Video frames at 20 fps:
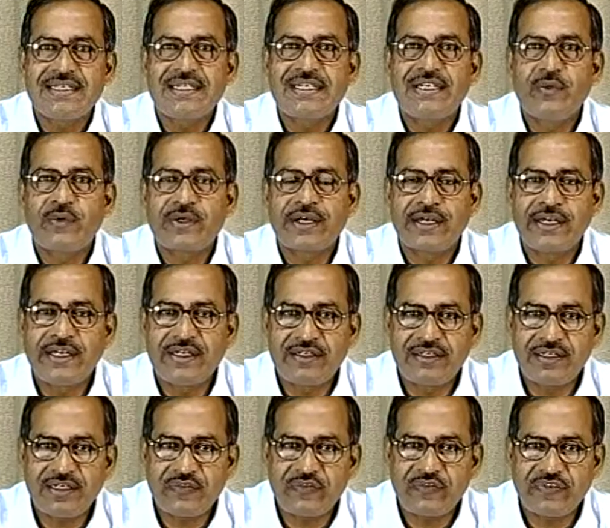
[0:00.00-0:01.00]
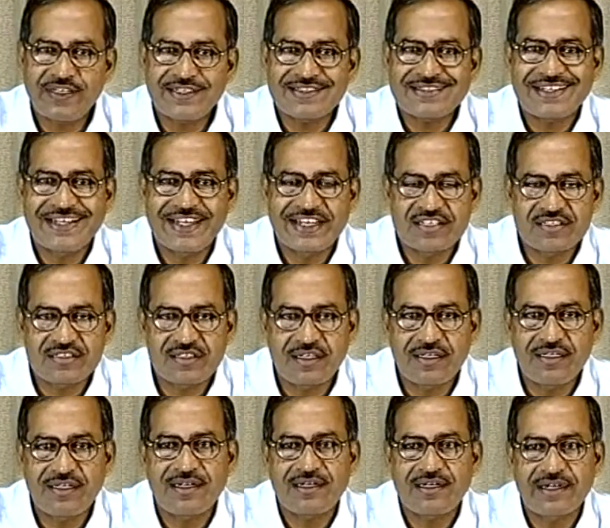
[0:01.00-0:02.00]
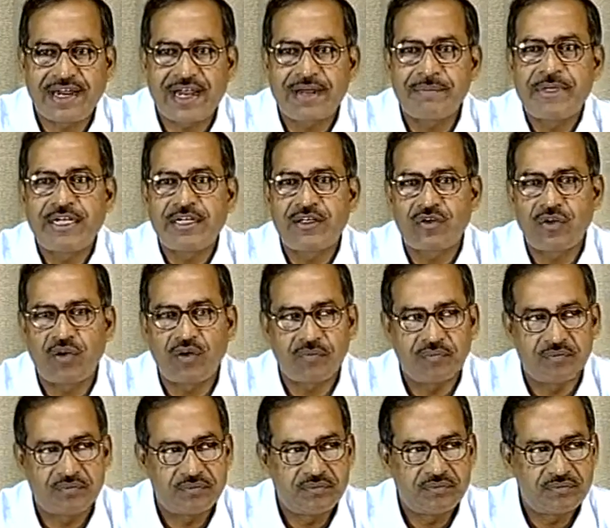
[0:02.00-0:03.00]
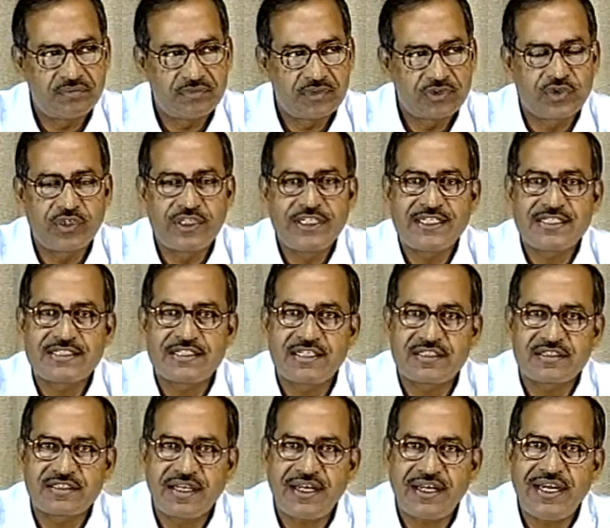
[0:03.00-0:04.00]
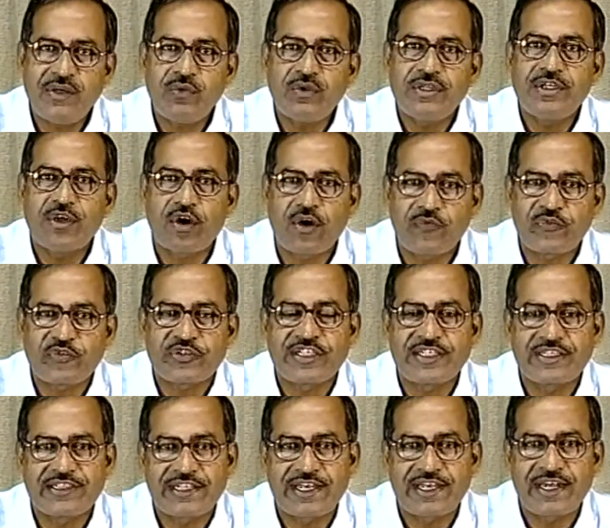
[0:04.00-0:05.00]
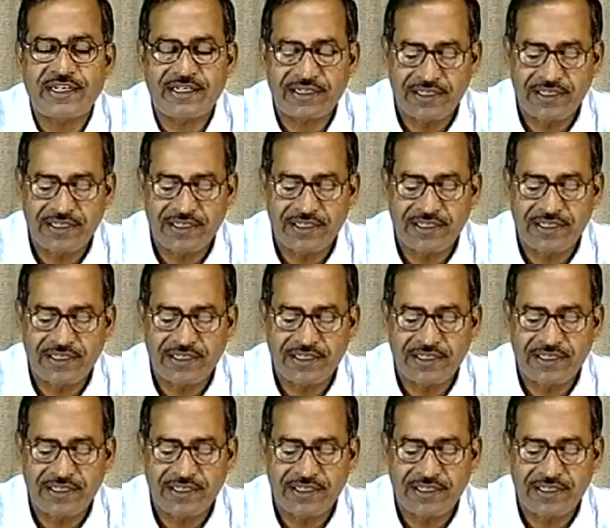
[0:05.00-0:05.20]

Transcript: you can interface external RAM and ROM. So it is designed with the option that